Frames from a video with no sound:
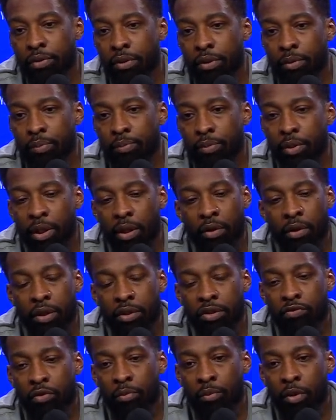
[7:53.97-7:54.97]
You know, be
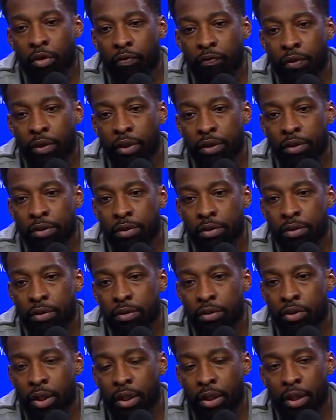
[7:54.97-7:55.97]
aggressive on both ends,
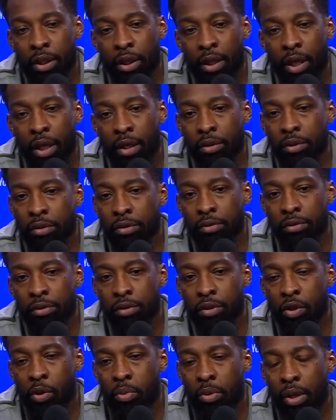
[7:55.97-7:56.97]
try to get out and
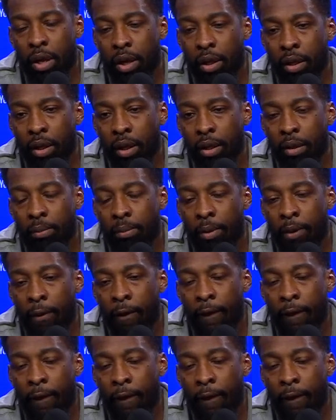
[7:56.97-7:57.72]
you know play our game.